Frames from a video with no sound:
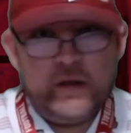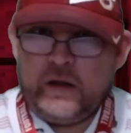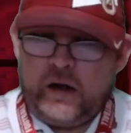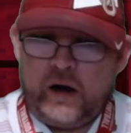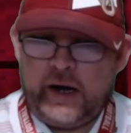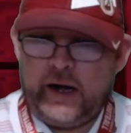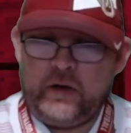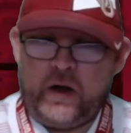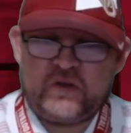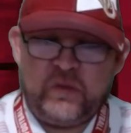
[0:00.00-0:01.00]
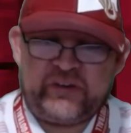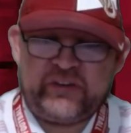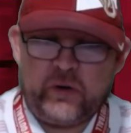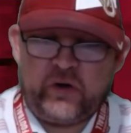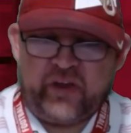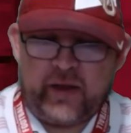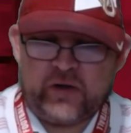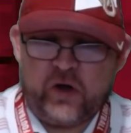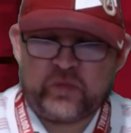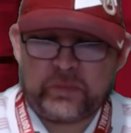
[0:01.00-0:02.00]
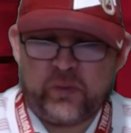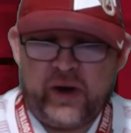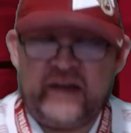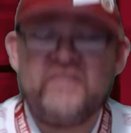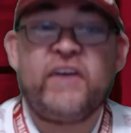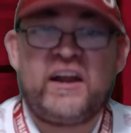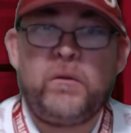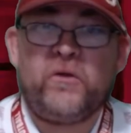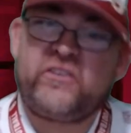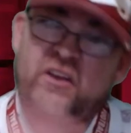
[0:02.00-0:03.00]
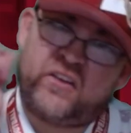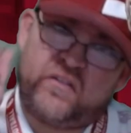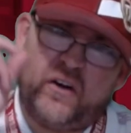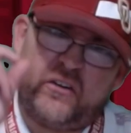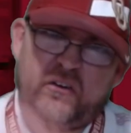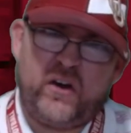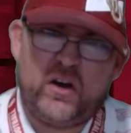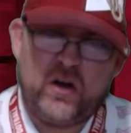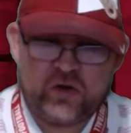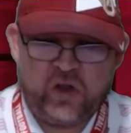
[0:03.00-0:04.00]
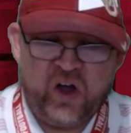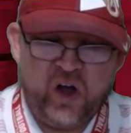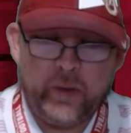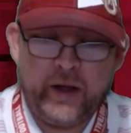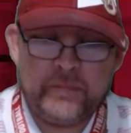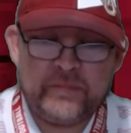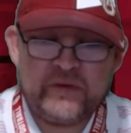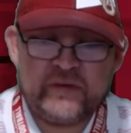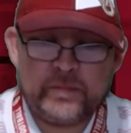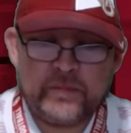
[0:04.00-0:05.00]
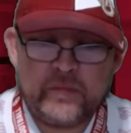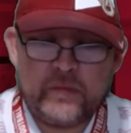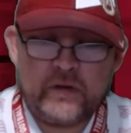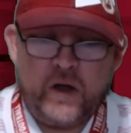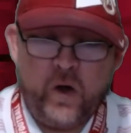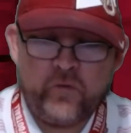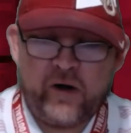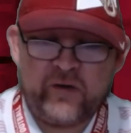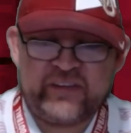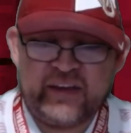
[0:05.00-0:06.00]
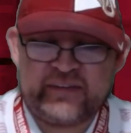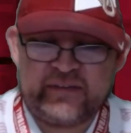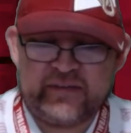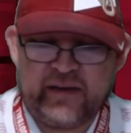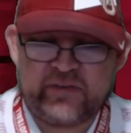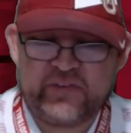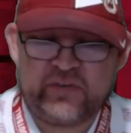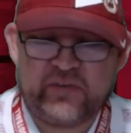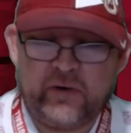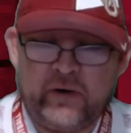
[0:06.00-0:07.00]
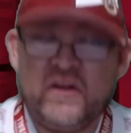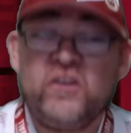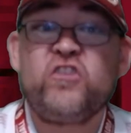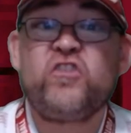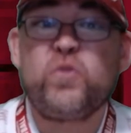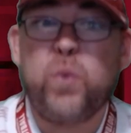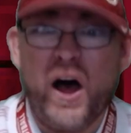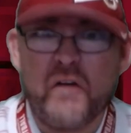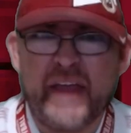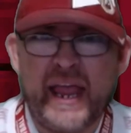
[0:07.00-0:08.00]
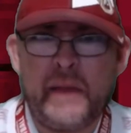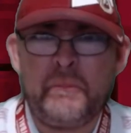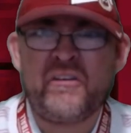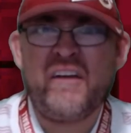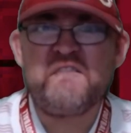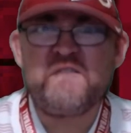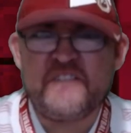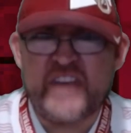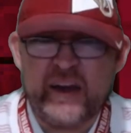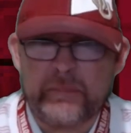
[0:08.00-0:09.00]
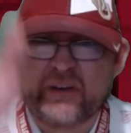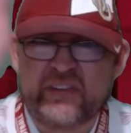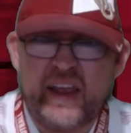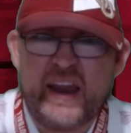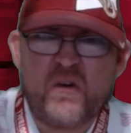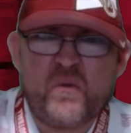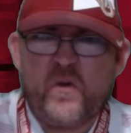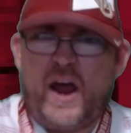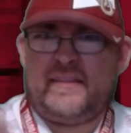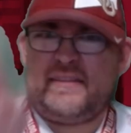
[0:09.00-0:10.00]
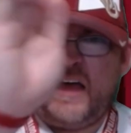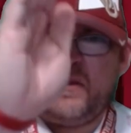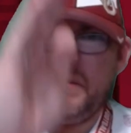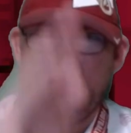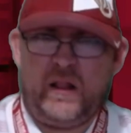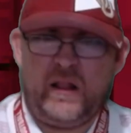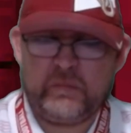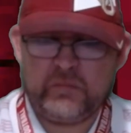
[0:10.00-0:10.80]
All right, the Oklahoma Sooners head coach Brent Venables, his first year at Oklahoma, overall 6-6 this year, 12 games, 50%, right down the middle.